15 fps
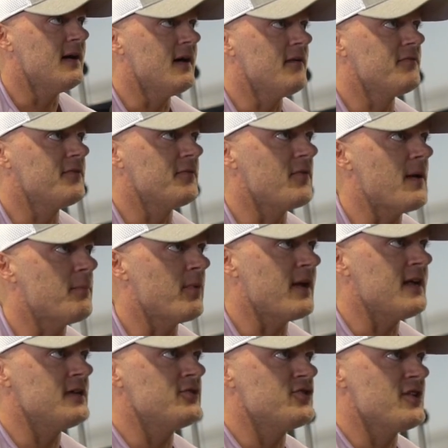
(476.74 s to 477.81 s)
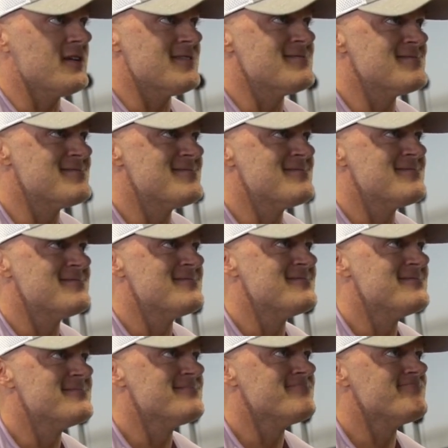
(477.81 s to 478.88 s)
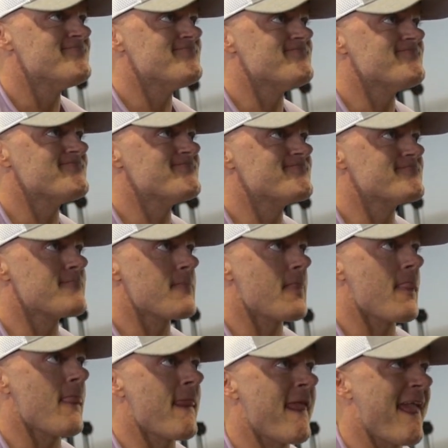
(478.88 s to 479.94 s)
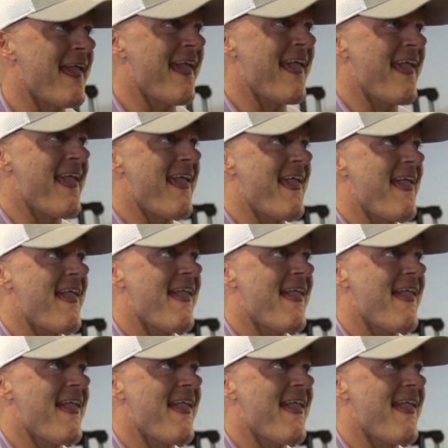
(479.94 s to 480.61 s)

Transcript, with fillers: of the rep range. All right, so that is